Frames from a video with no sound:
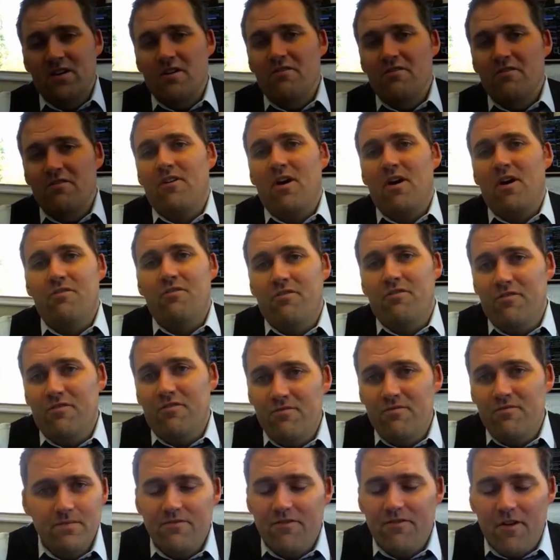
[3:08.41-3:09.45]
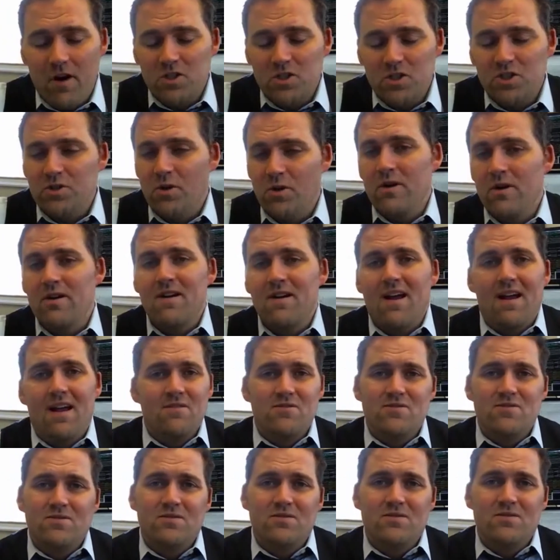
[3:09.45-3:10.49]
to fall far short and
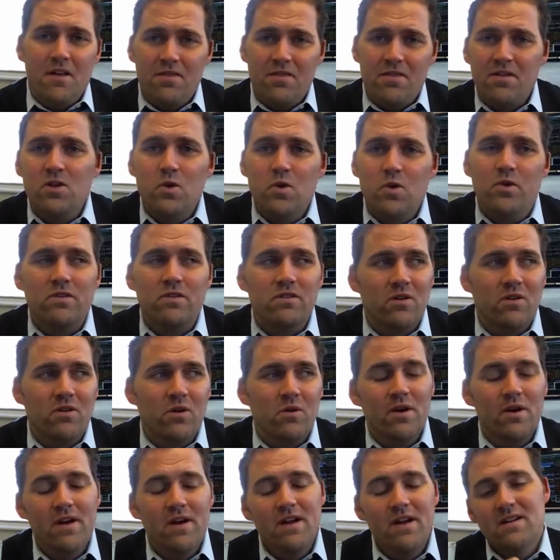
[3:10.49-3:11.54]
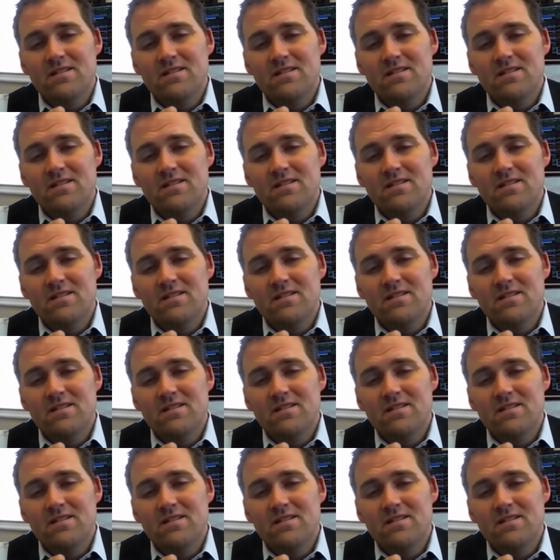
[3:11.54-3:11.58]
there's nothing you can do